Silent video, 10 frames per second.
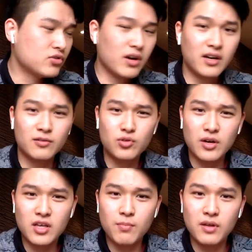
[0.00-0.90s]
So I'm gonna try
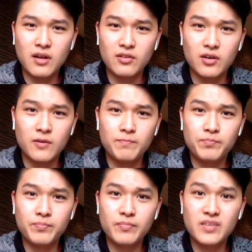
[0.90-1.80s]
to keep it under
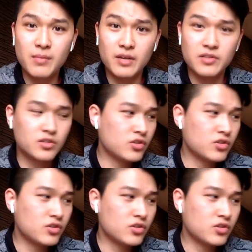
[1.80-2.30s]
10 minutes.